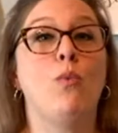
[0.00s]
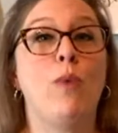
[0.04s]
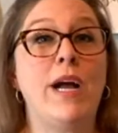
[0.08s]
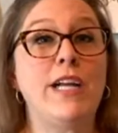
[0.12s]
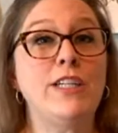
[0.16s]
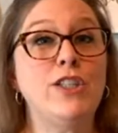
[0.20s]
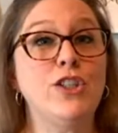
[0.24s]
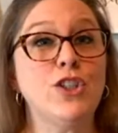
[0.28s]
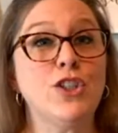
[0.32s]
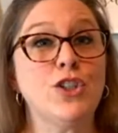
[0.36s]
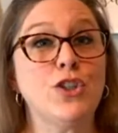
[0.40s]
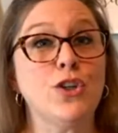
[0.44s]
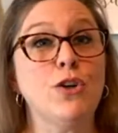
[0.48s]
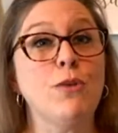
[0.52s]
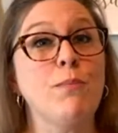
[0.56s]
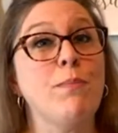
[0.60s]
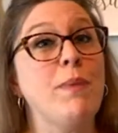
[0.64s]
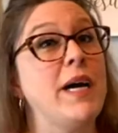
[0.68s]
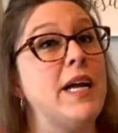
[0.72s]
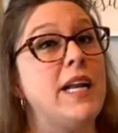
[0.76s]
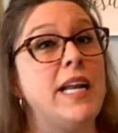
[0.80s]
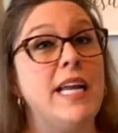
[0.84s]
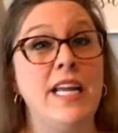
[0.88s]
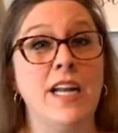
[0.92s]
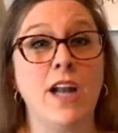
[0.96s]
register,
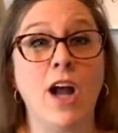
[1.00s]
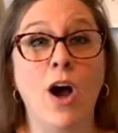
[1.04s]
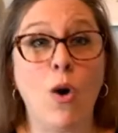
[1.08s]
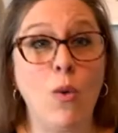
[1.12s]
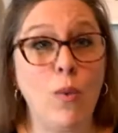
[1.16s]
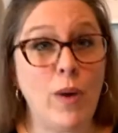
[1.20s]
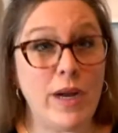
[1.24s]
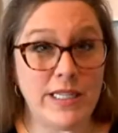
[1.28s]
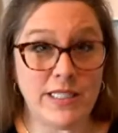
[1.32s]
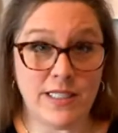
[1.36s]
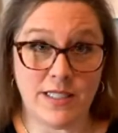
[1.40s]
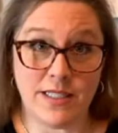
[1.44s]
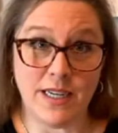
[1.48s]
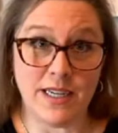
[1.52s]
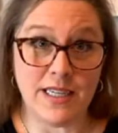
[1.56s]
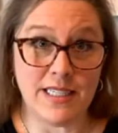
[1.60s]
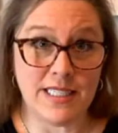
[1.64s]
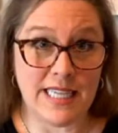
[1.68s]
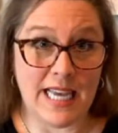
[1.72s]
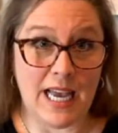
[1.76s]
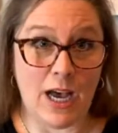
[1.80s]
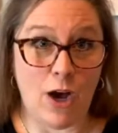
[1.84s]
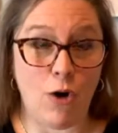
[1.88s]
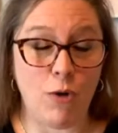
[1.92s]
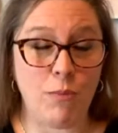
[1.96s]
but it always
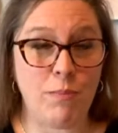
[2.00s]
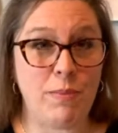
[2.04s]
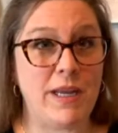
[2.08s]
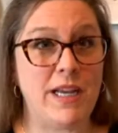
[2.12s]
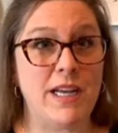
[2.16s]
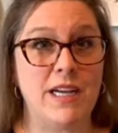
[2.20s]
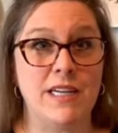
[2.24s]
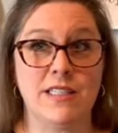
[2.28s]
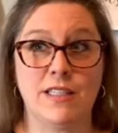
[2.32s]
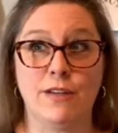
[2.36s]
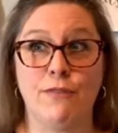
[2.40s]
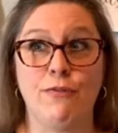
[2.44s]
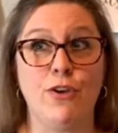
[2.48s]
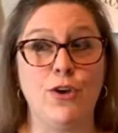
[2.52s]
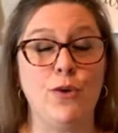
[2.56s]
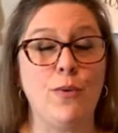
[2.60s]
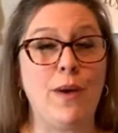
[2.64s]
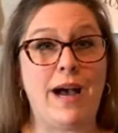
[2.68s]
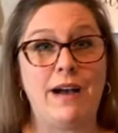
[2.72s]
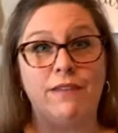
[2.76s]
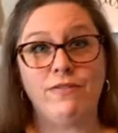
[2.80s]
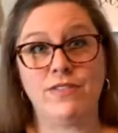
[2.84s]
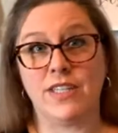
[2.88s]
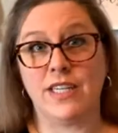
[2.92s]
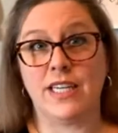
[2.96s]
does help because if
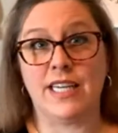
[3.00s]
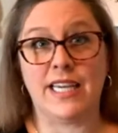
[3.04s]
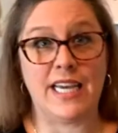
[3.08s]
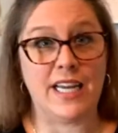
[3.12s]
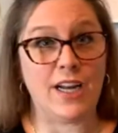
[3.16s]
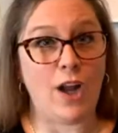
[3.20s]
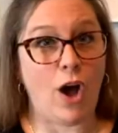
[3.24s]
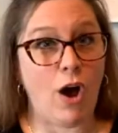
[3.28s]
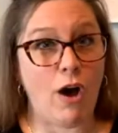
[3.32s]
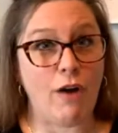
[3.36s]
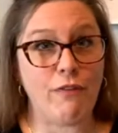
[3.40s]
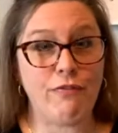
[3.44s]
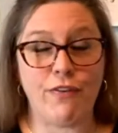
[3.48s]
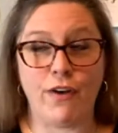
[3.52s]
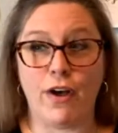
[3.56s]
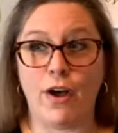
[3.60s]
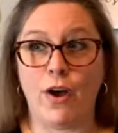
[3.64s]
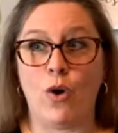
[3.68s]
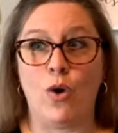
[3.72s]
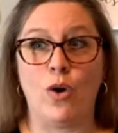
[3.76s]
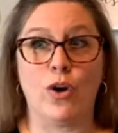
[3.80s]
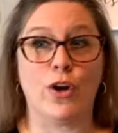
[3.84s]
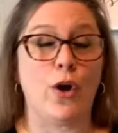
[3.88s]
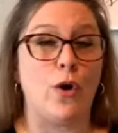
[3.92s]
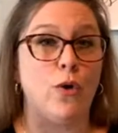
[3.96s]
you have to get off
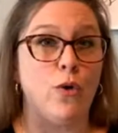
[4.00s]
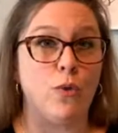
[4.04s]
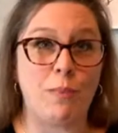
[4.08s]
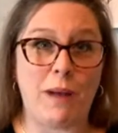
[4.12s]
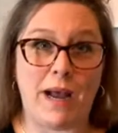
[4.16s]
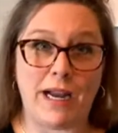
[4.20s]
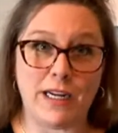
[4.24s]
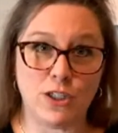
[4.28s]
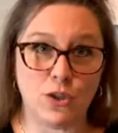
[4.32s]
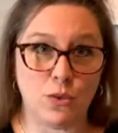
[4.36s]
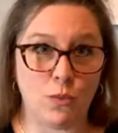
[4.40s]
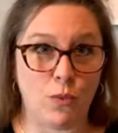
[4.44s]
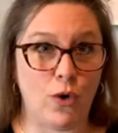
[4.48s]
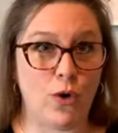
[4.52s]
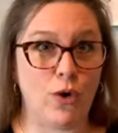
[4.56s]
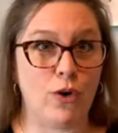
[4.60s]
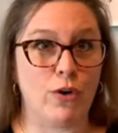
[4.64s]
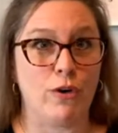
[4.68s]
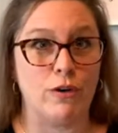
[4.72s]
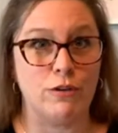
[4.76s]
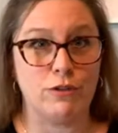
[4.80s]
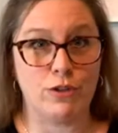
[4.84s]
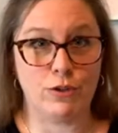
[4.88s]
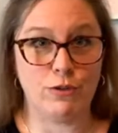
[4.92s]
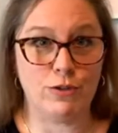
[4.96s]
or go back to
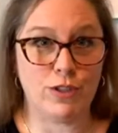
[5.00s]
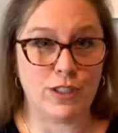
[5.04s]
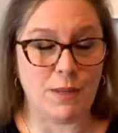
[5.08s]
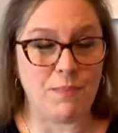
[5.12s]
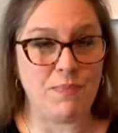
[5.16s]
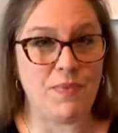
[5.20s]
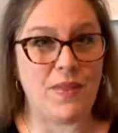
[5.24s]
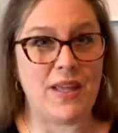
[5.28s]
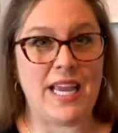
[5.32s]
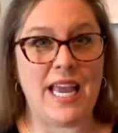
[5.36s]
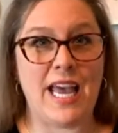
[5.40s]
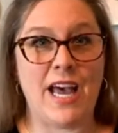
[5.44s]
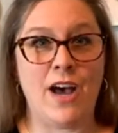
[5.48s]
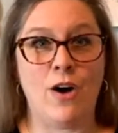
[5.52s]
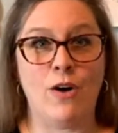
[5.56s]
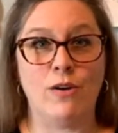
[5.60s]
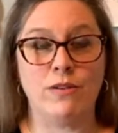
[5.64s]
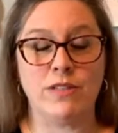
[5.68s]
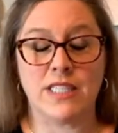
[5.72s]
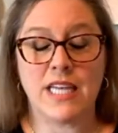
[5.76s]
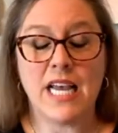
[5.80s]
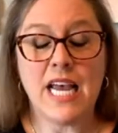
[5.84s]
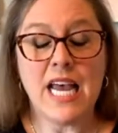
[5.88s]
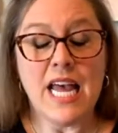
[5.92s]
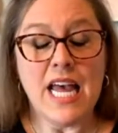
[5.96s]
work or do something
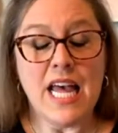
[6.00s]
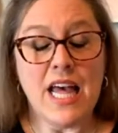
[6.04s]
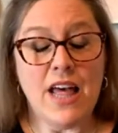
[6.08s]
else,